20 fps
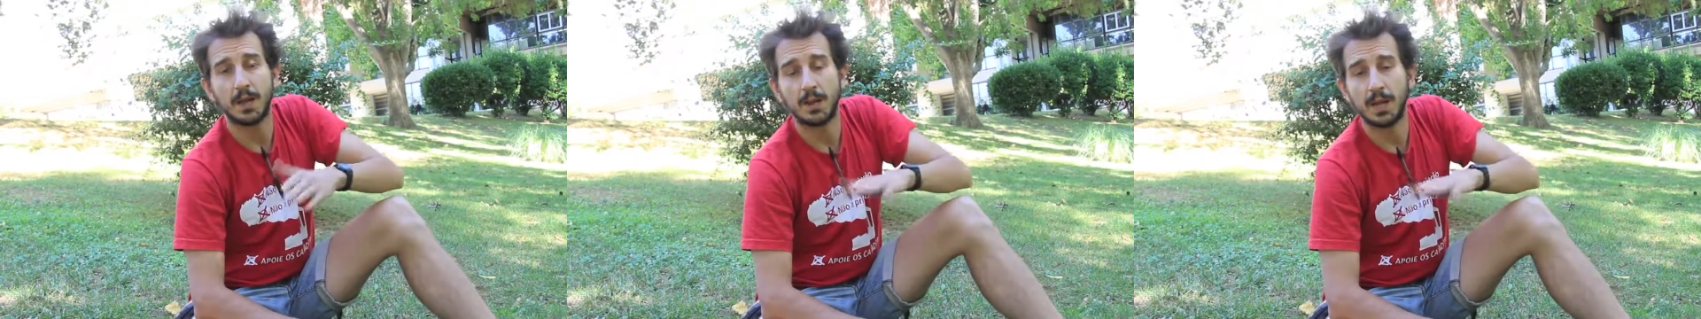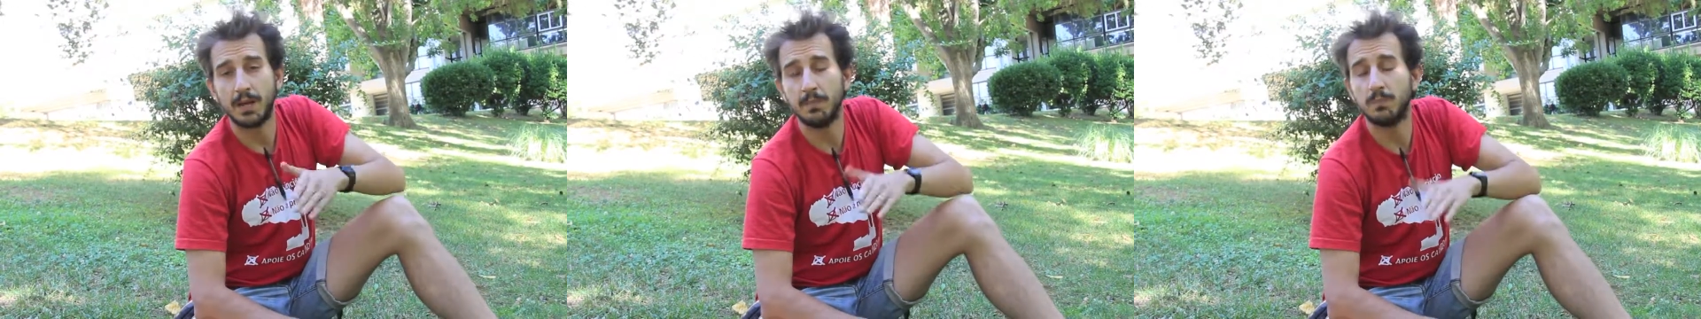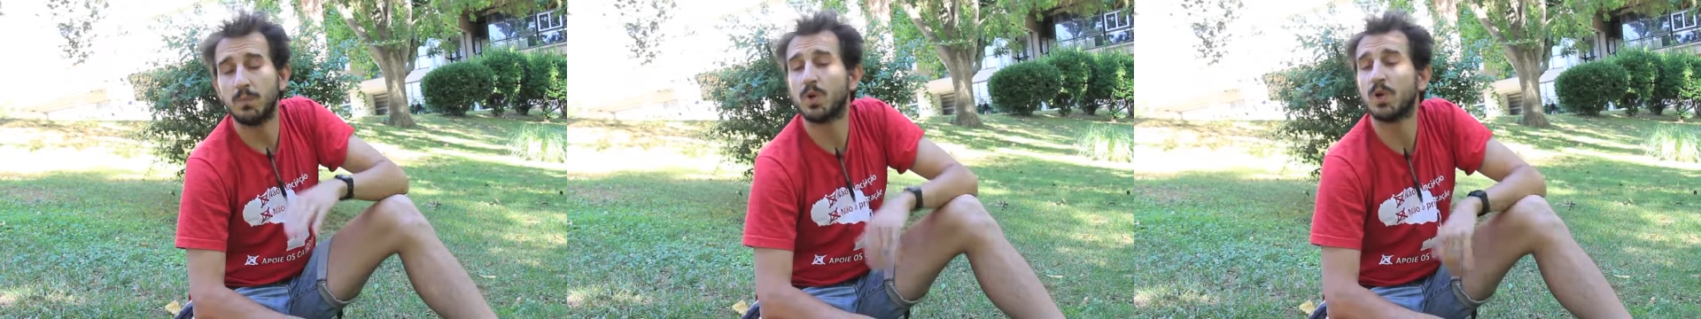
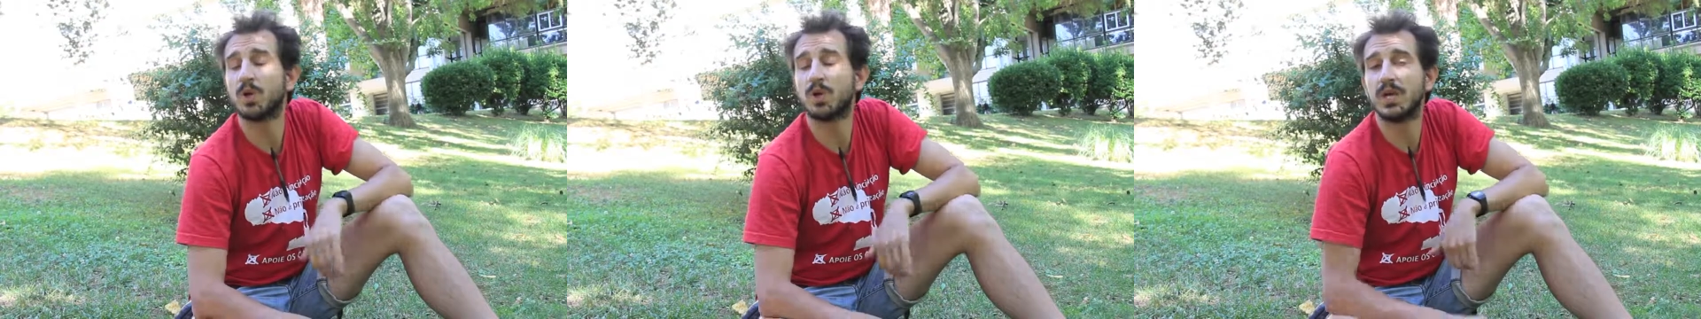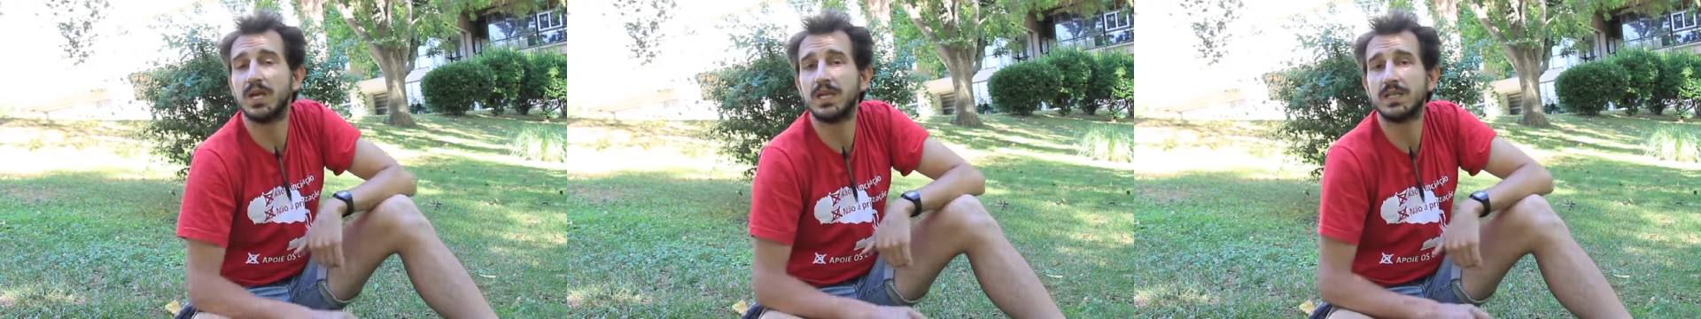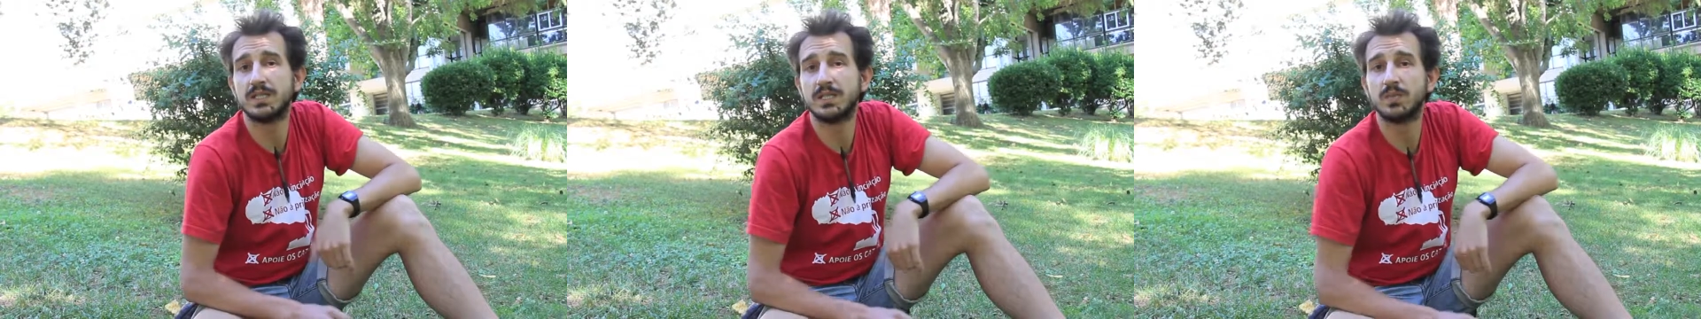and more or
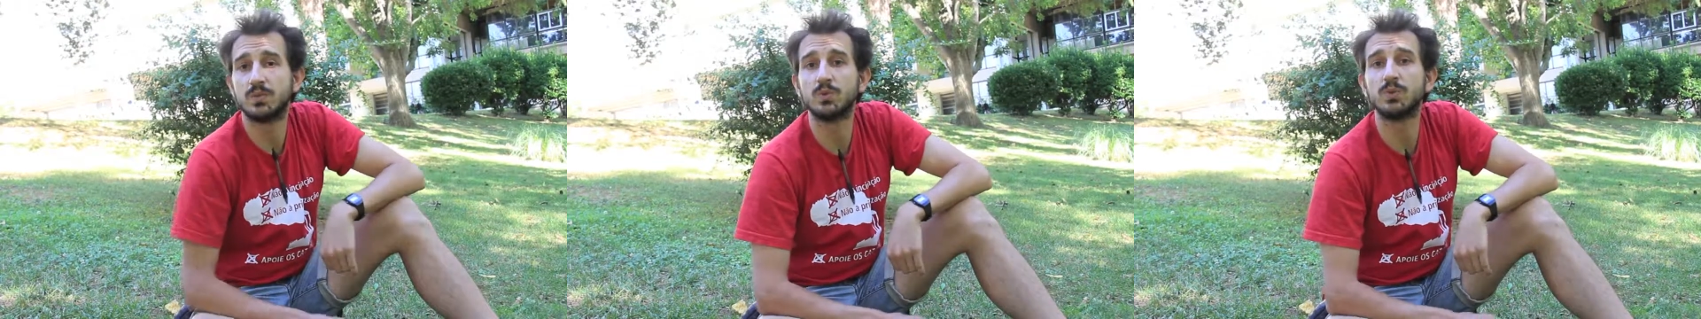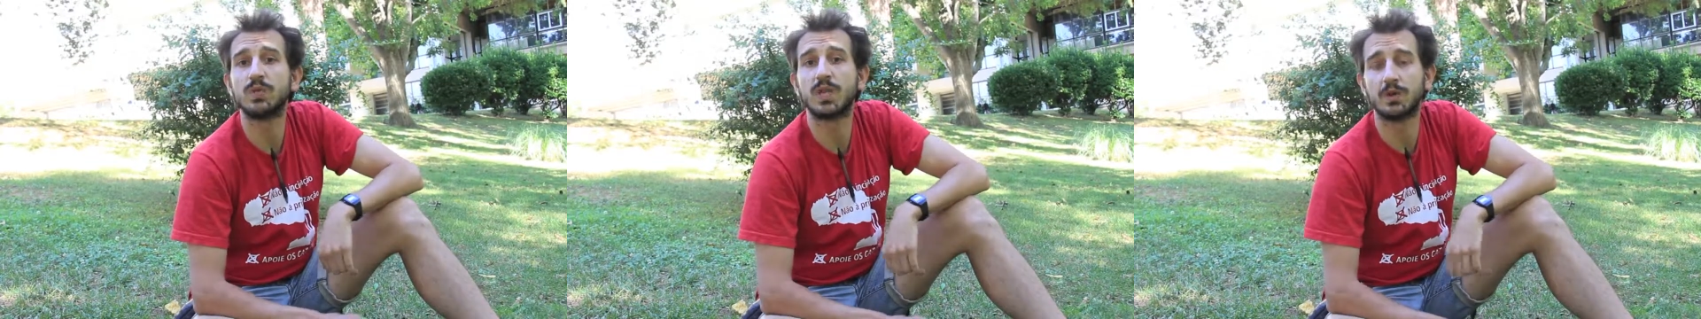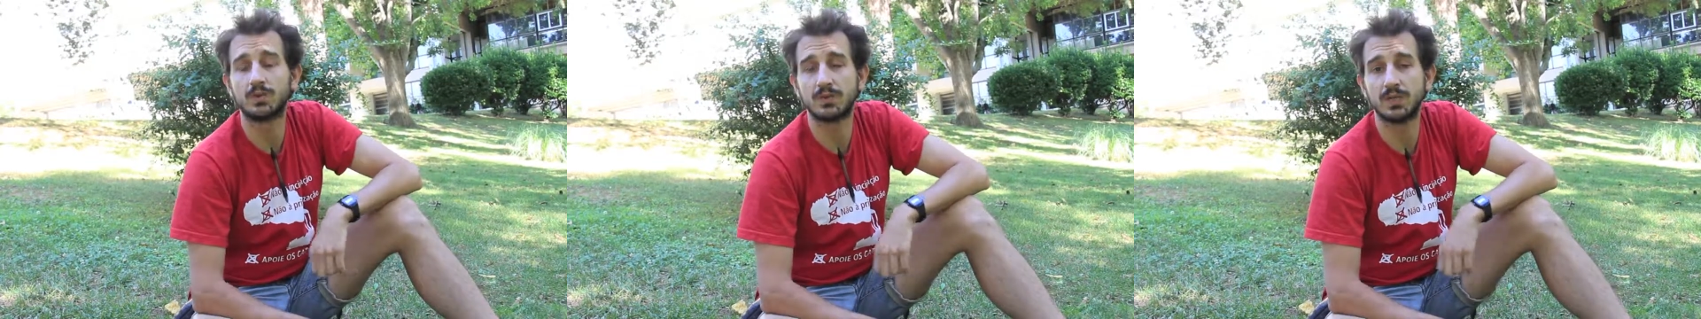less in
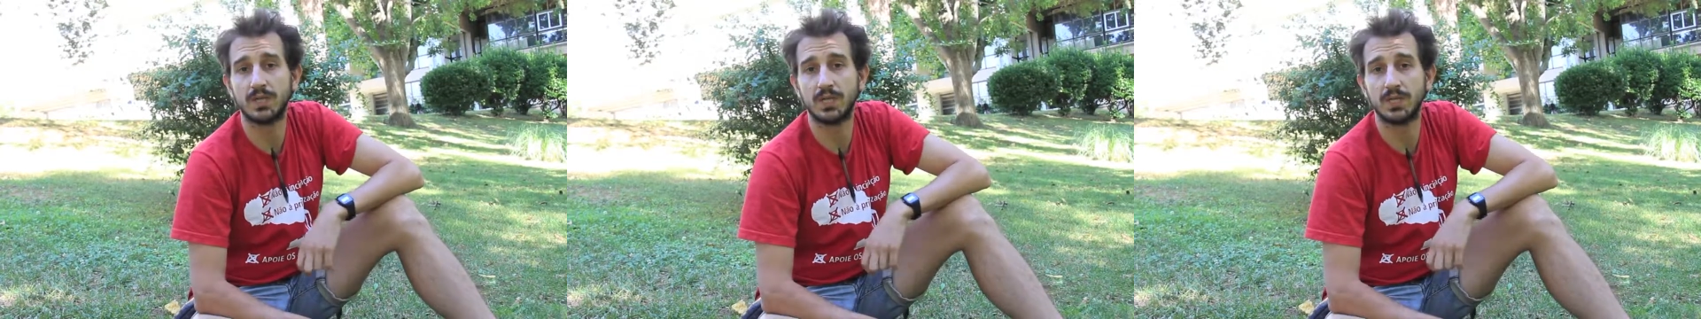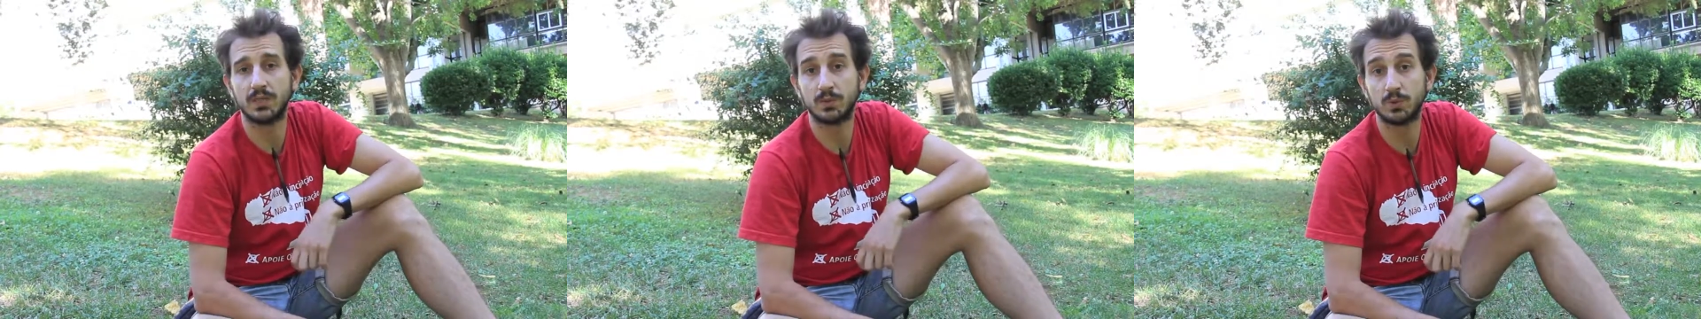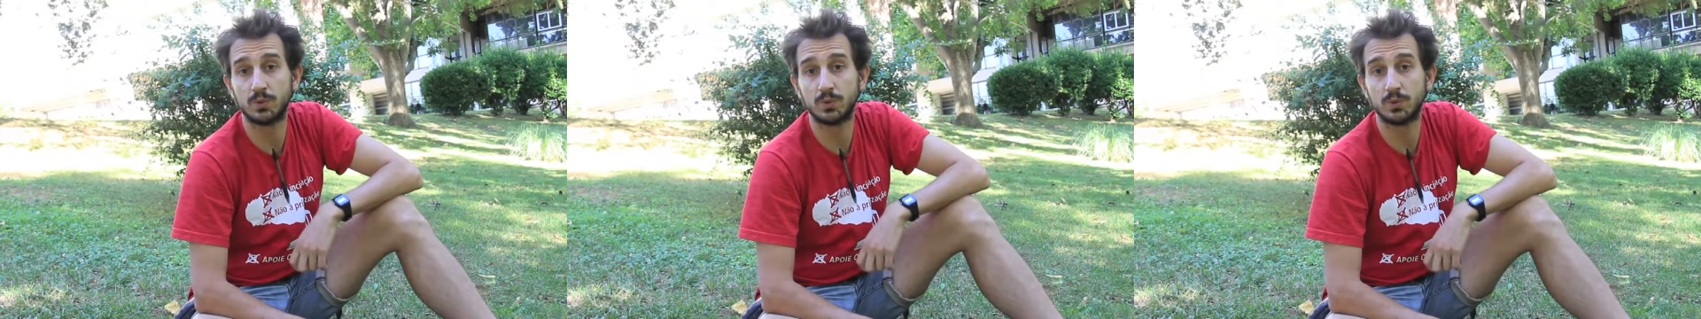2002.